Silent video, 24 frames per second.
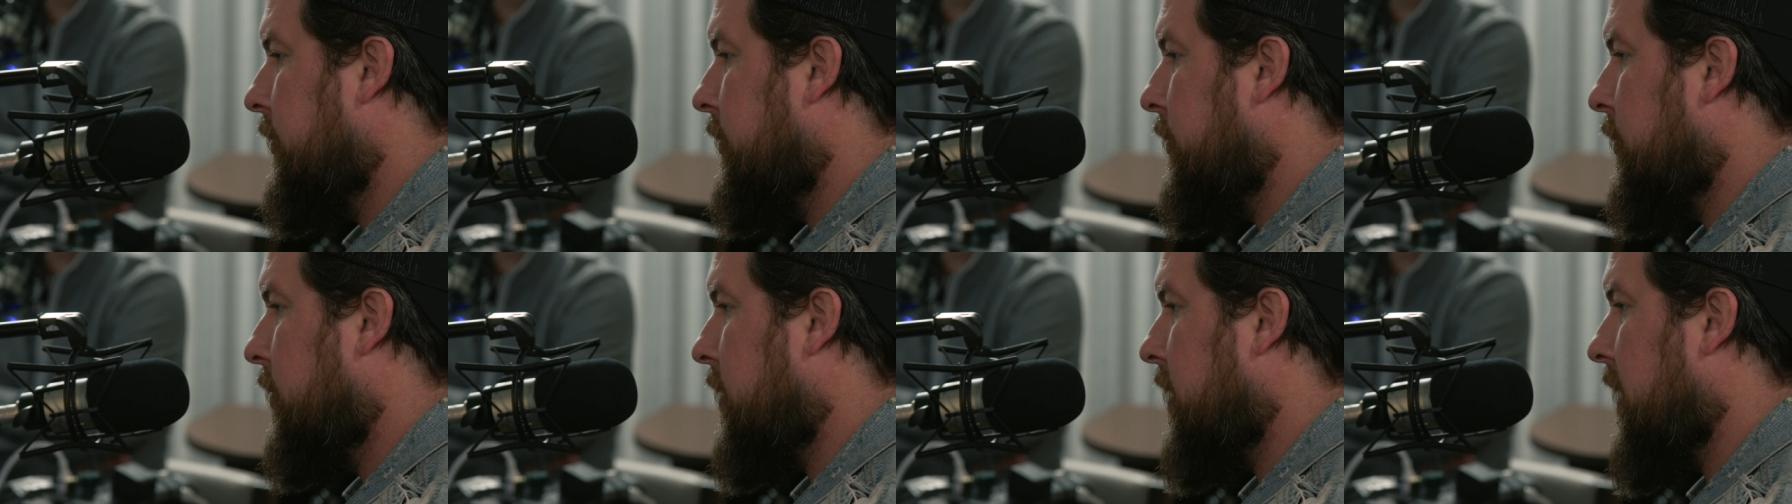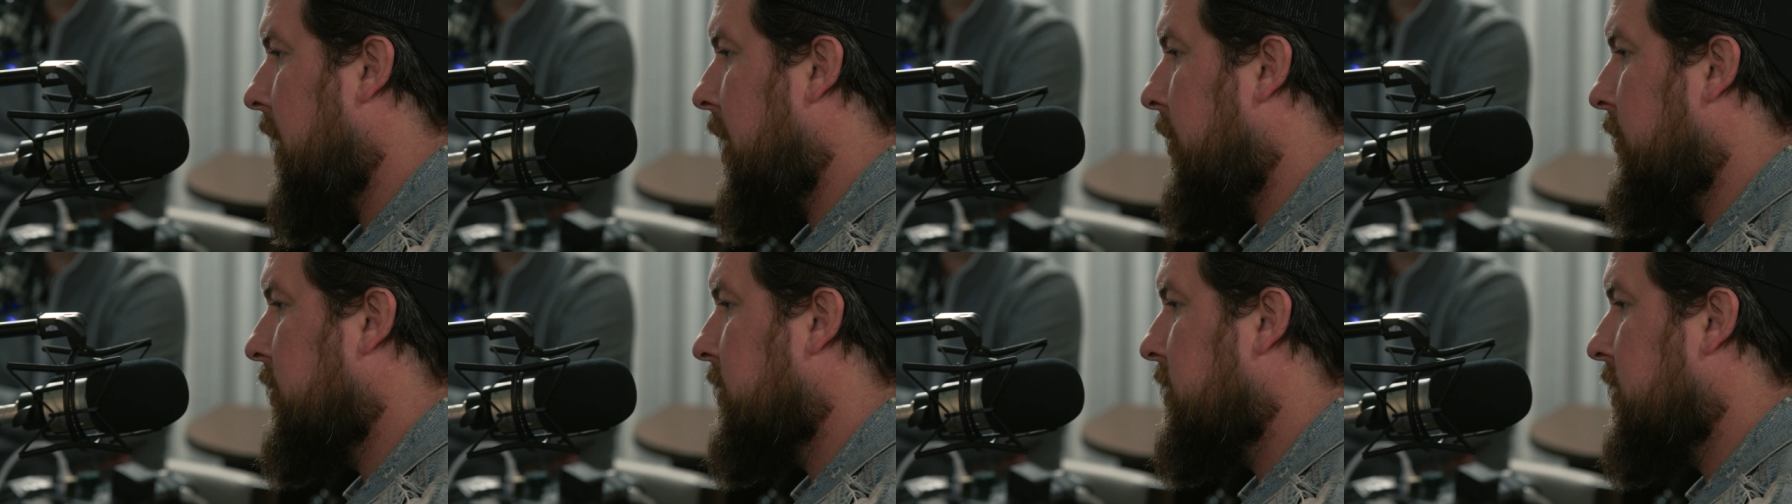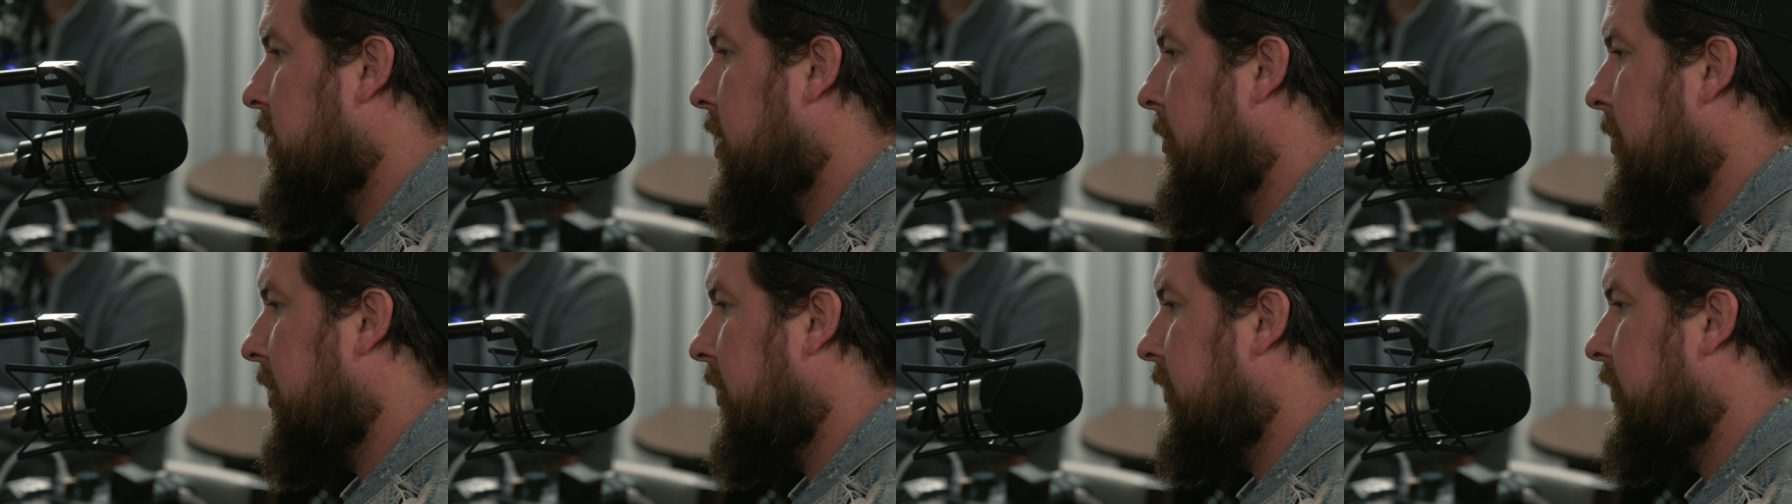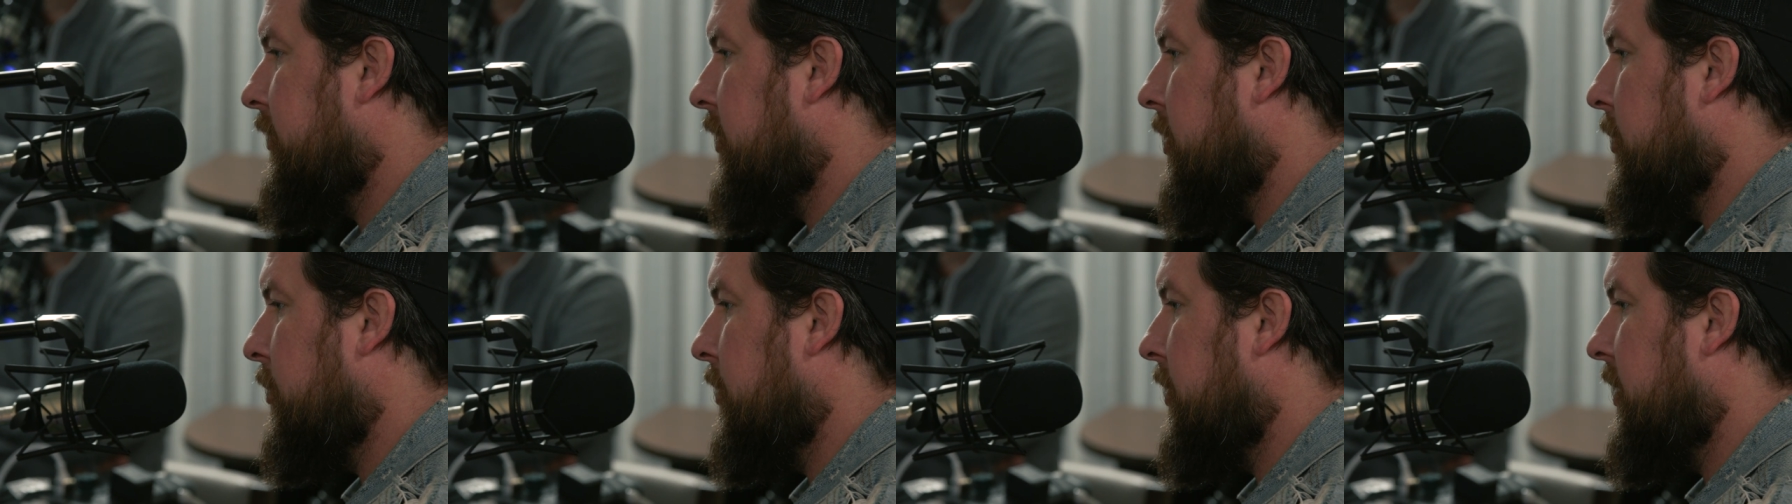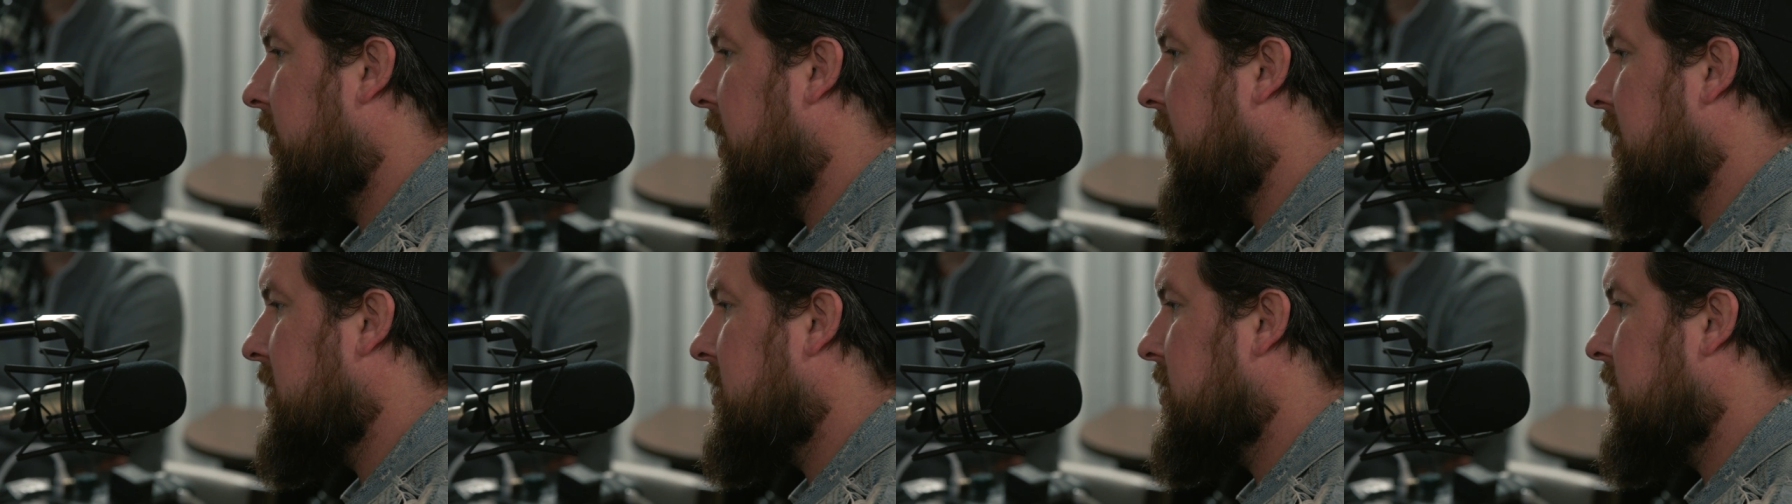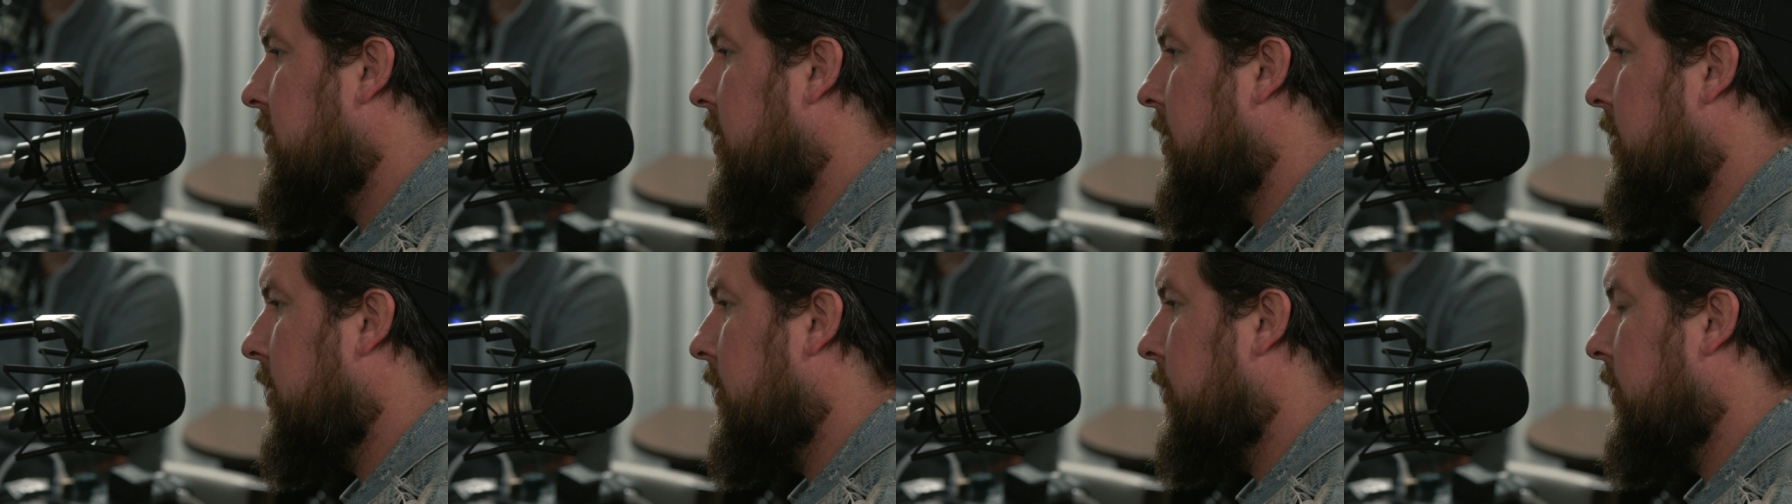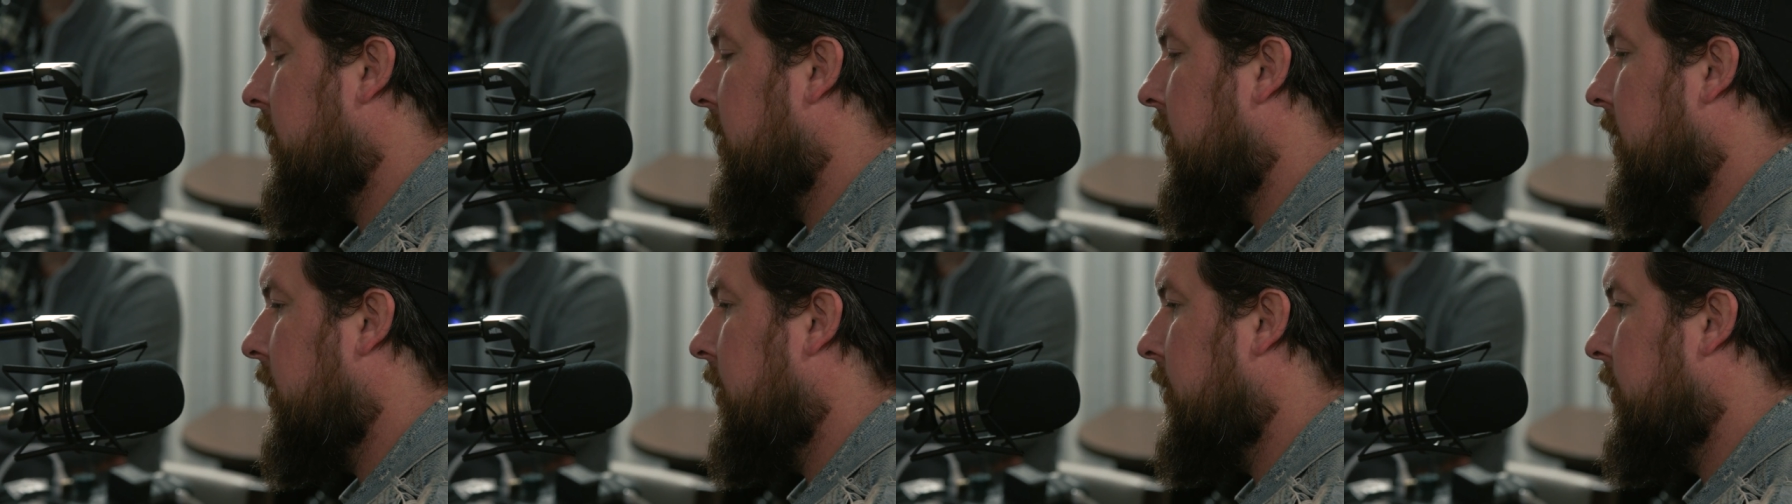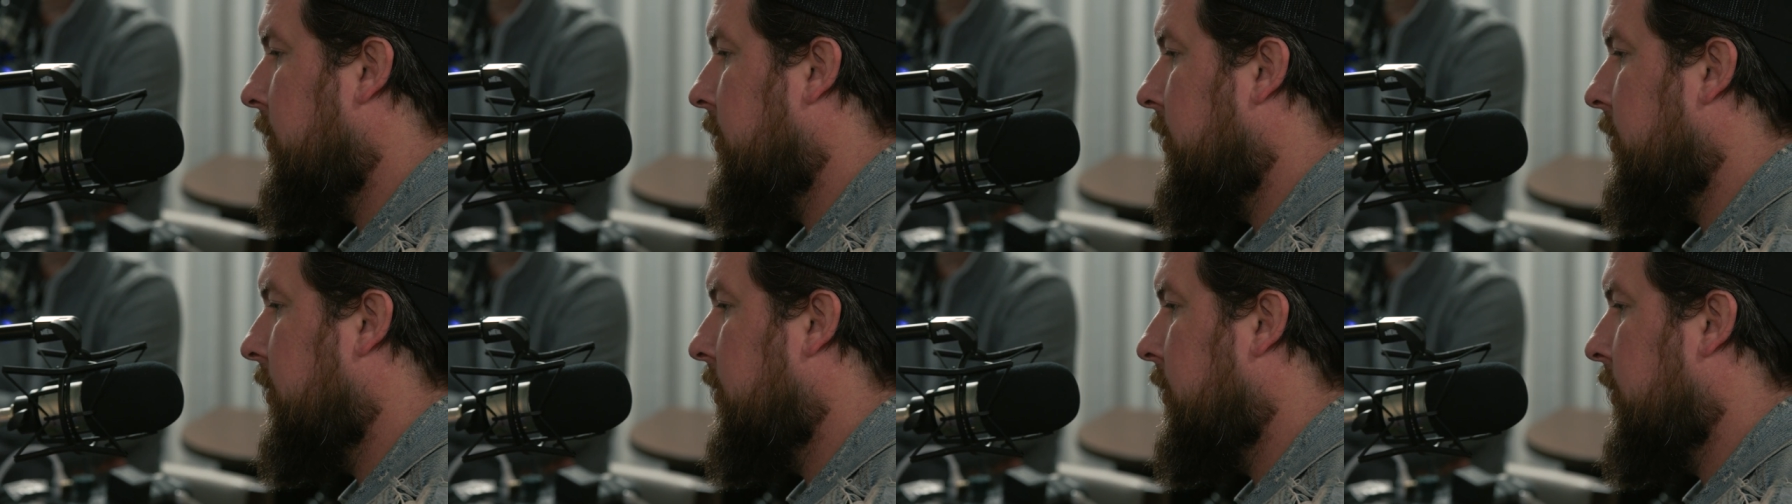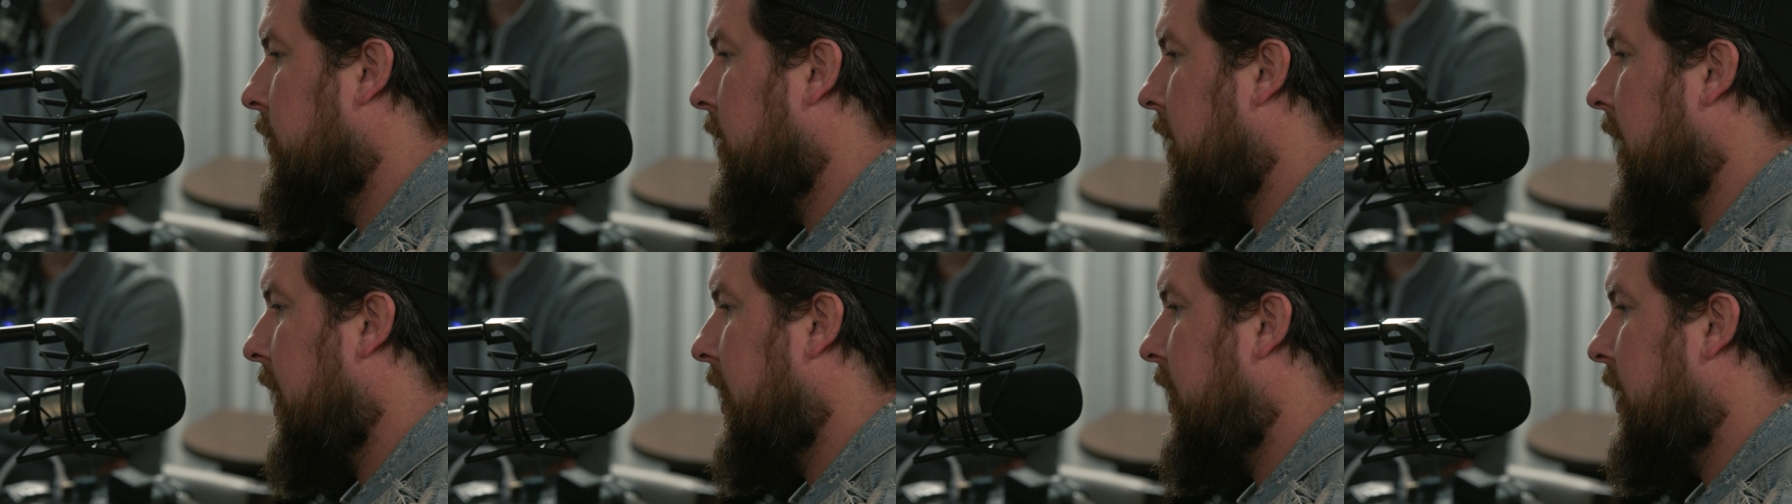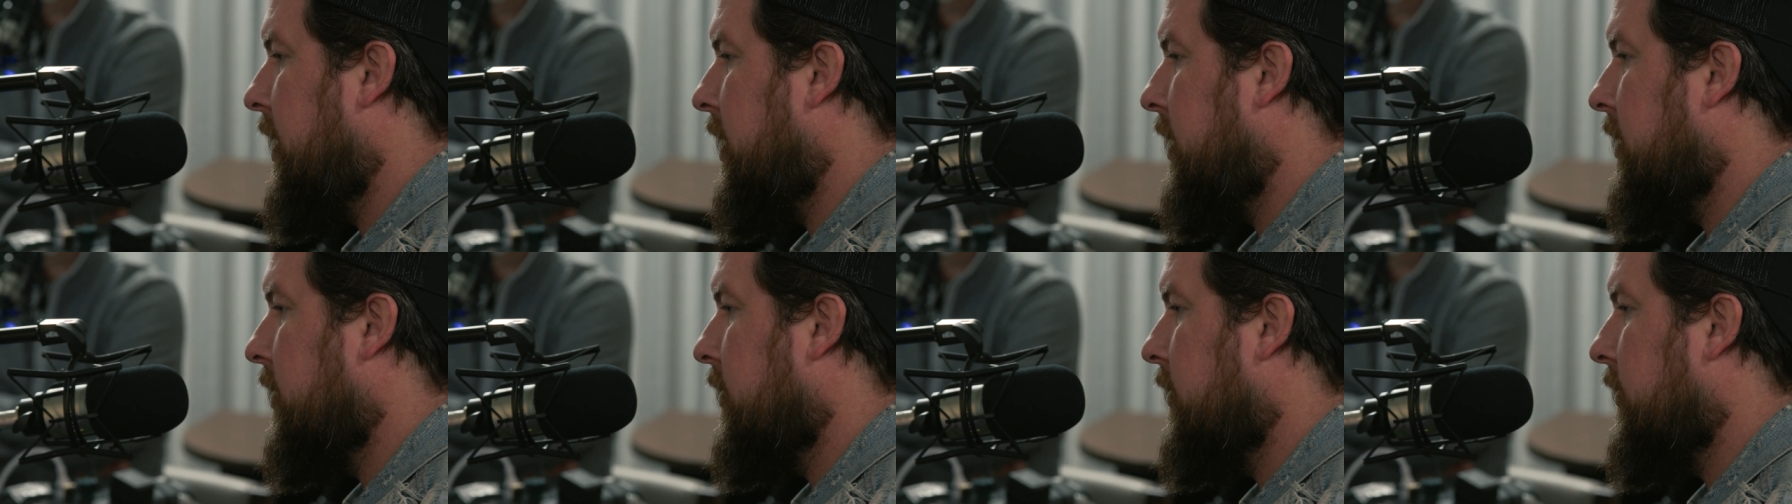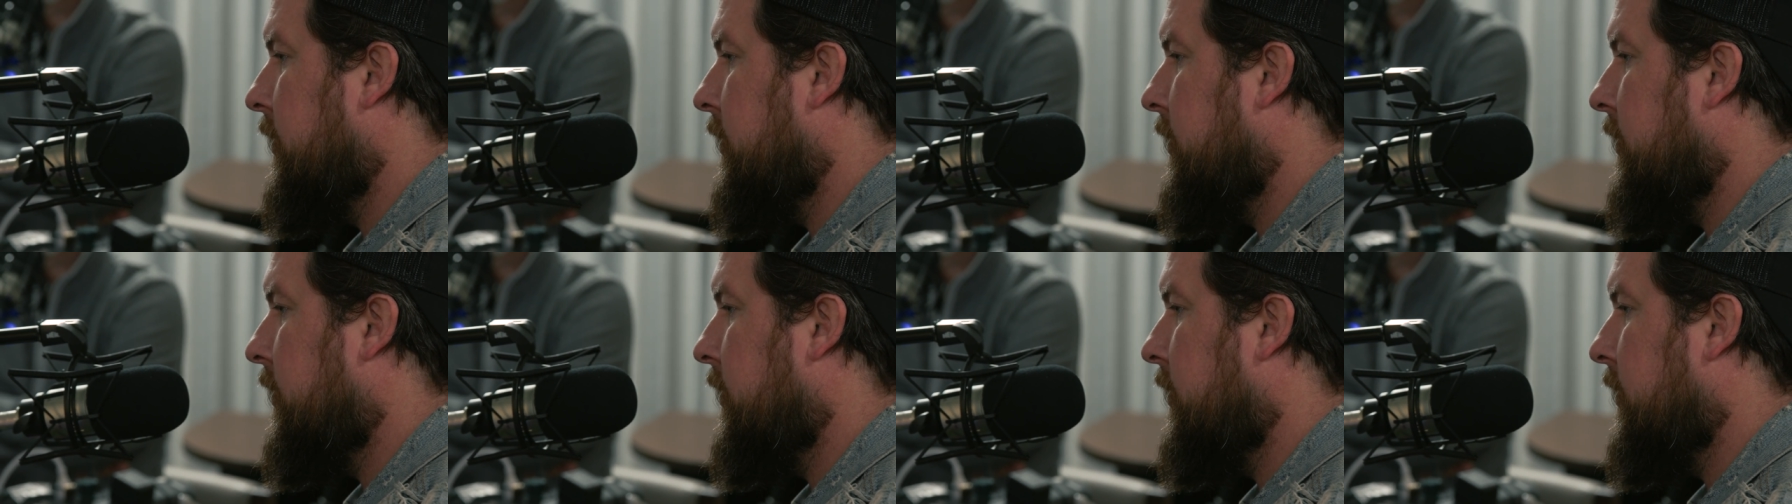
where I was coming from with that song. When I when I think